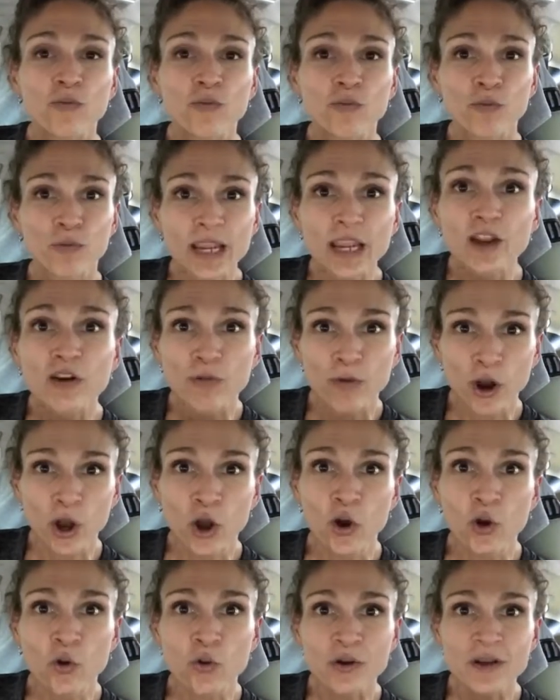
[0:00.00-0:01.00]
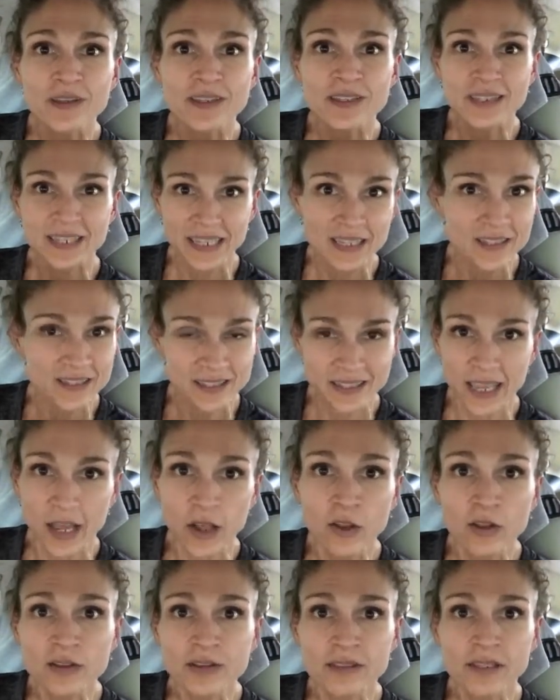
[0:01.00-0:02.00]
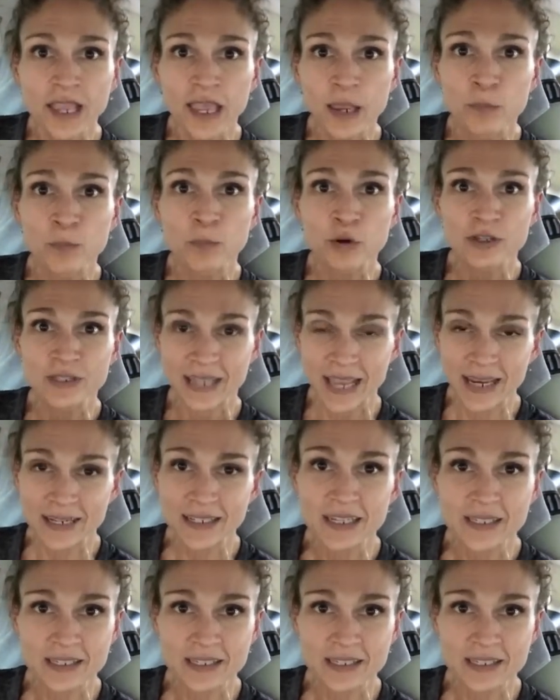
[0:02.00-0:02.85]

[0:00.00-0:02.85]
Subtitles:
regrow skin cells and protect